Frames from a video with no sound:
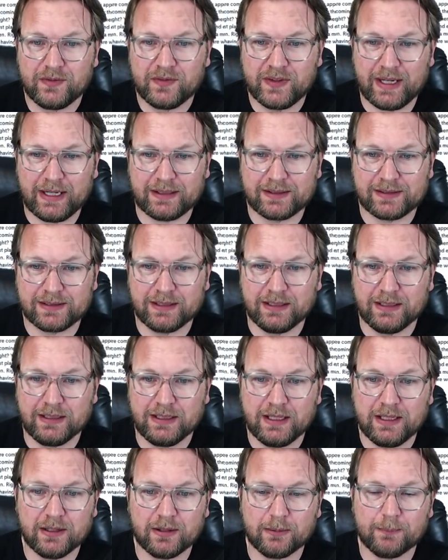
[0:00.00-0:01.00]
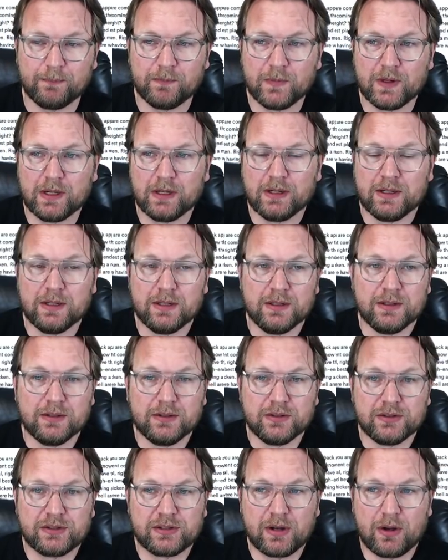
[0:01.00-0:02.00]
text in here.
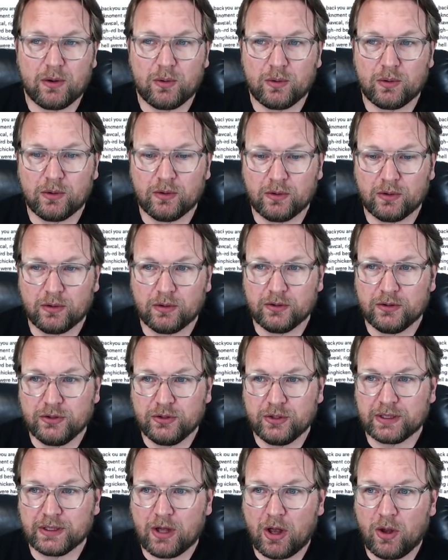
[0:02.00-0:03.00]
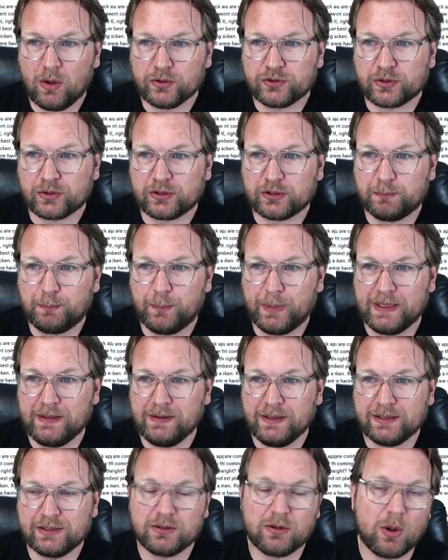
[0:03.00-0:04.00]
So you can also
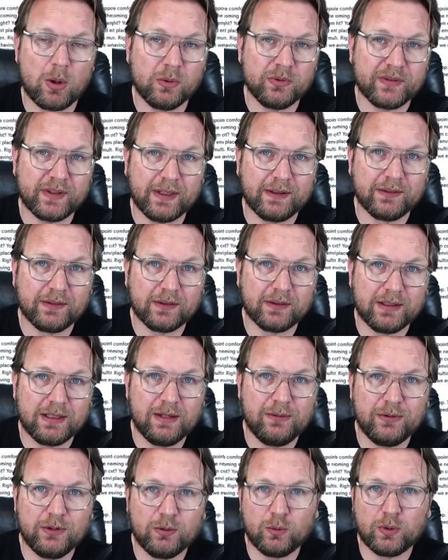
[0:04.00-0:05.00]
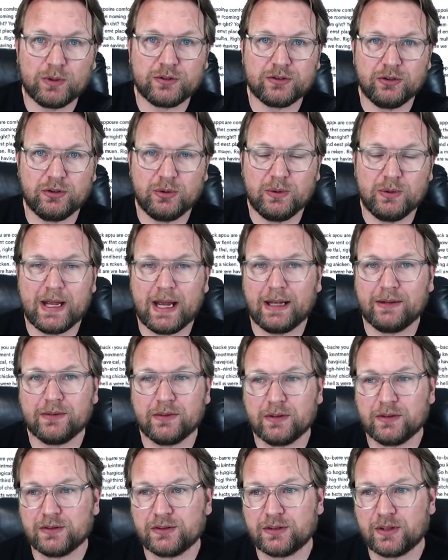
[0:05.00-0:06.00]
spin this content if you want to do
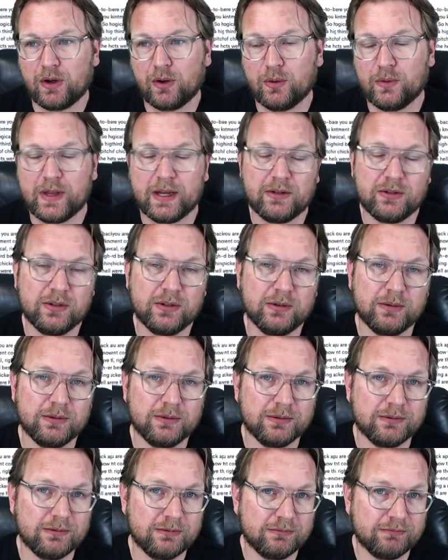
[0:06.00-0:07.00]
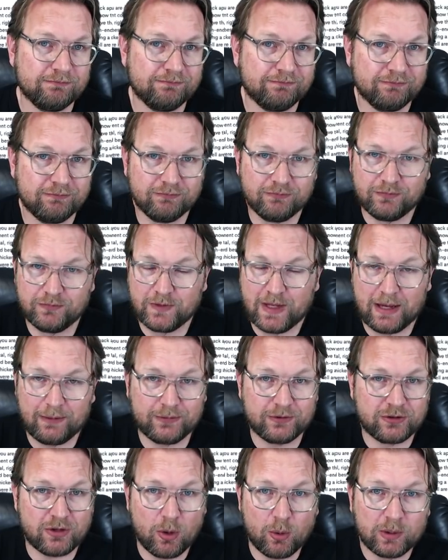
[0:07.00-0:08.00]
that, so that you
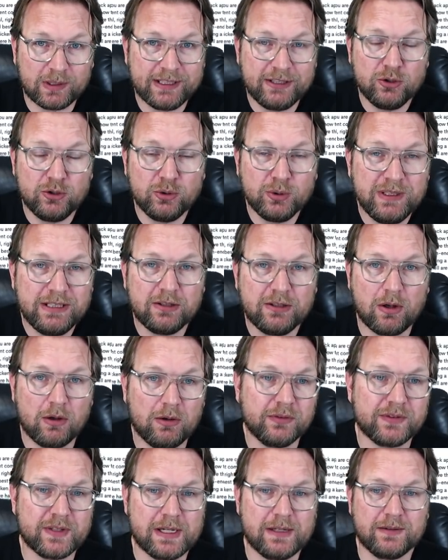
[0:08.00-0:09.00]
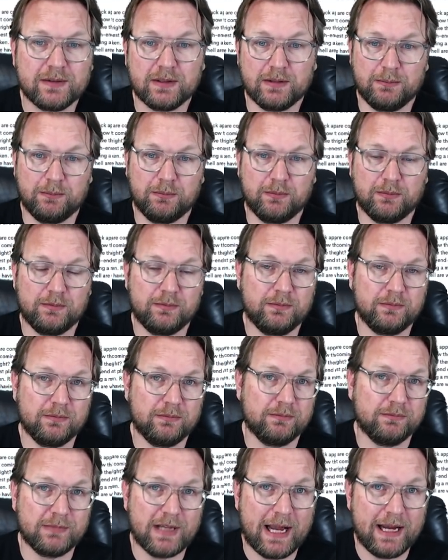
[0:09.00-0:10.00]
have totally unique content.
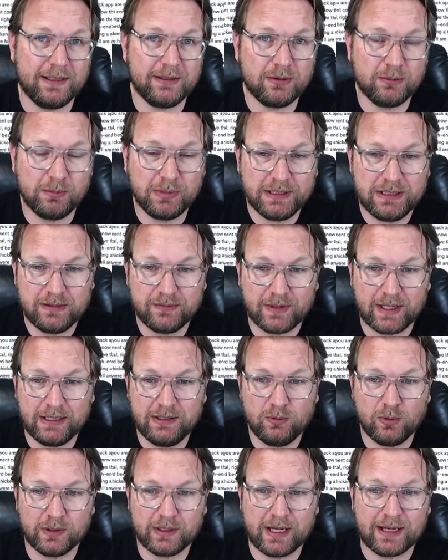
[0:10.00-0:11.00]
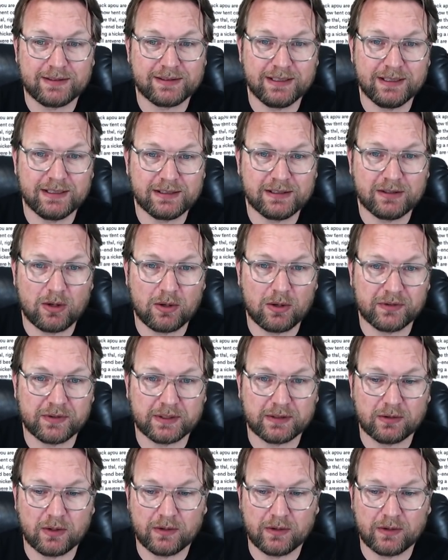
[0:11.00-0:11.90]
I don't believe anyone has this content